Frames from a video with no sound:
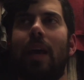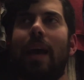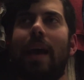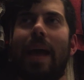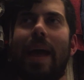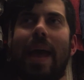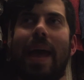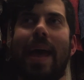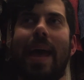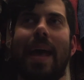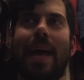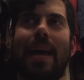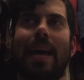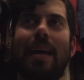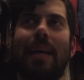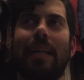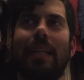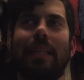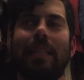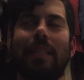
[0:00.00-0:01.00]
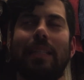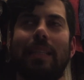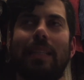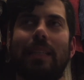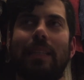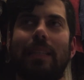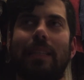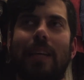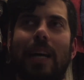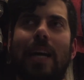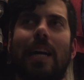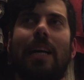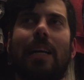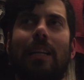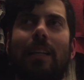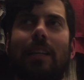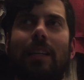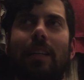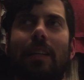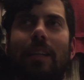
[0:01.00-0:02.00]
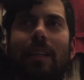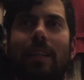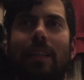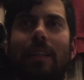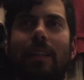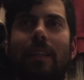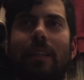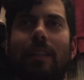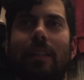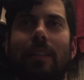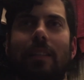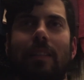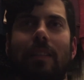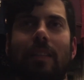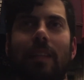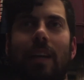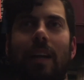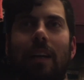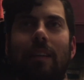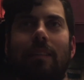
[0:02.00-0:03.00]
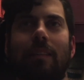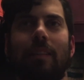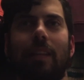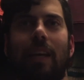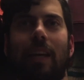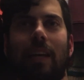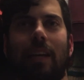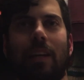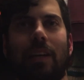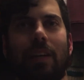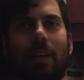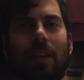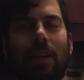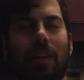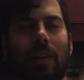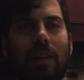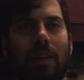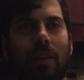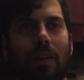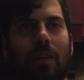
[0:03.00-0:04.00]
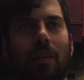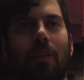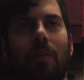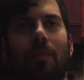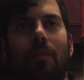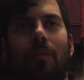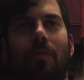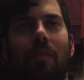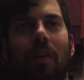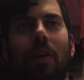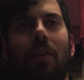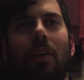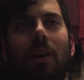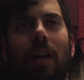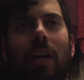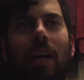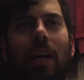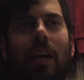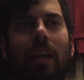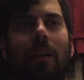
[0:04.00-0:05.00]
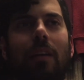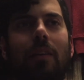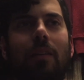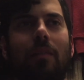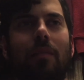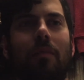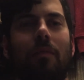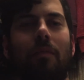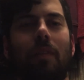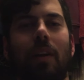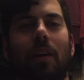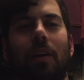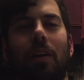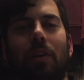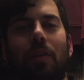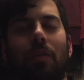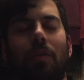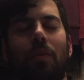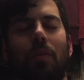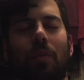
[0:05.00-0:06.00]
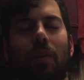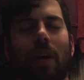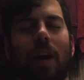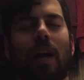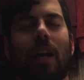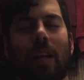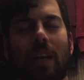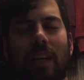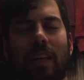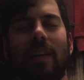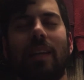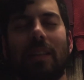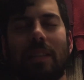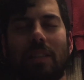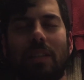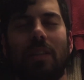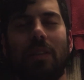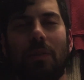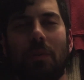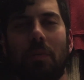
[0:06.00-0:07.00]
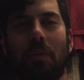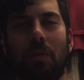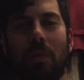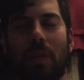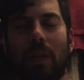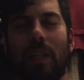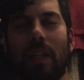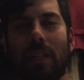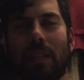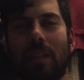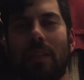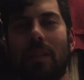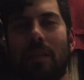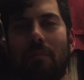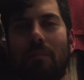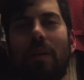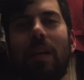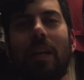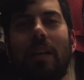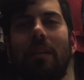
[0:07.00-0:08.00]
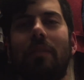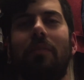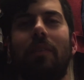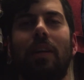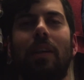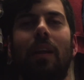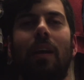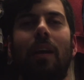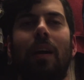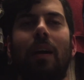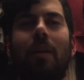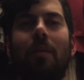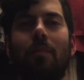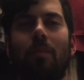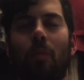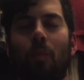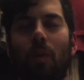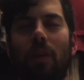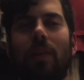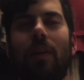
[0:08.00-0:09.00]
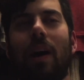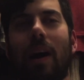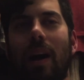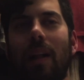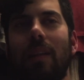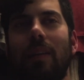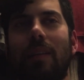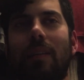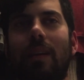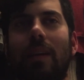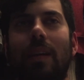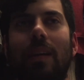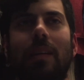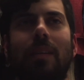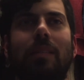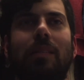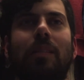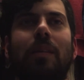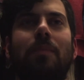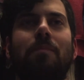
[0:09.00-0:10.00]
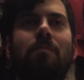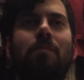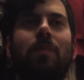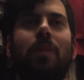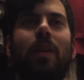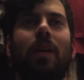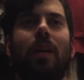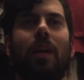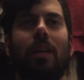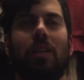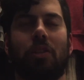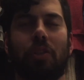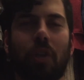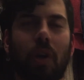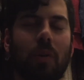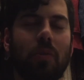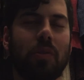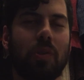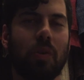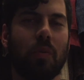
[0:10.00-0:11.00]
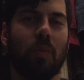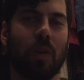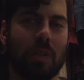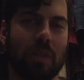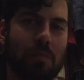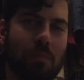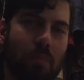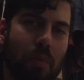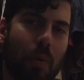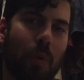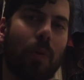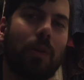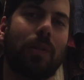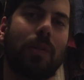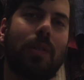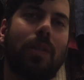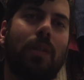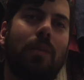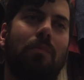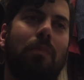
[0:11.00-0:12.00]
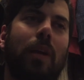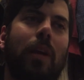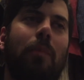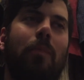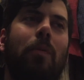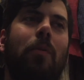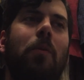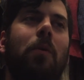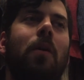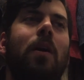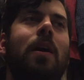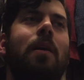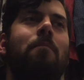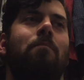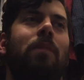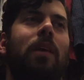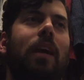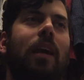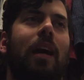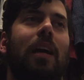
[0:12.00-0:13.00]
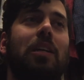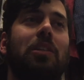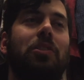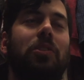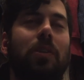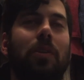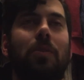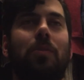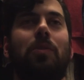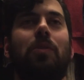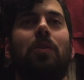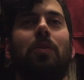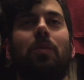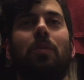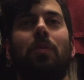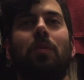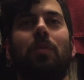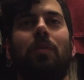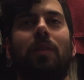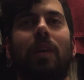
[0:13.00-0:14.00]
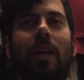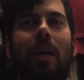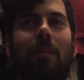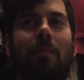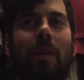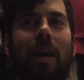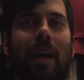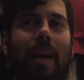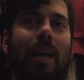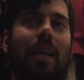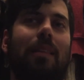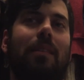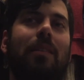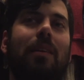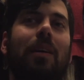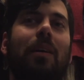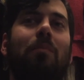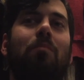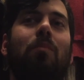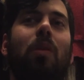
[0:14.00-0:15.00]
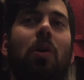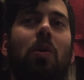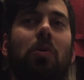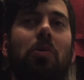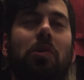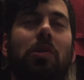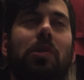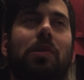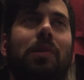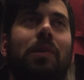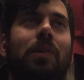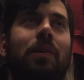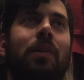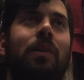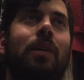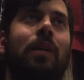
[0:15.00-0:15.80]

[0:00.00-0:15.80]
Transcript: and that is, I think, very, very, you kind of get to the meat of it with holidays. It shows you what's important to the people. It kind of shows you them at their most